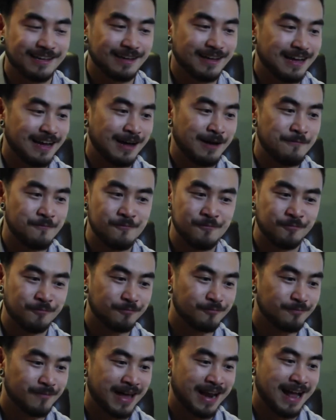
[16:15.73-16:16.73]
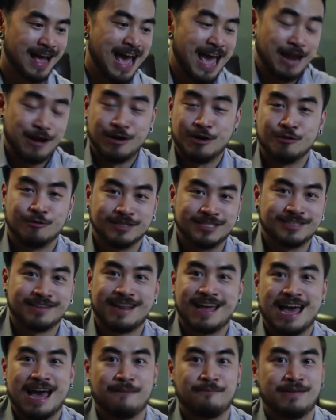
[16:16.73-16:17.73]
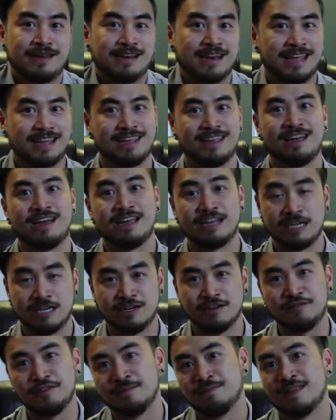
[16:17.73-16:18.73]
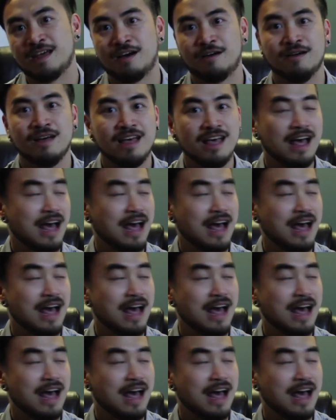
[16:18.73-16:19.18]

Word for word: Um, parang I don't know what's gonna happen like a year from now.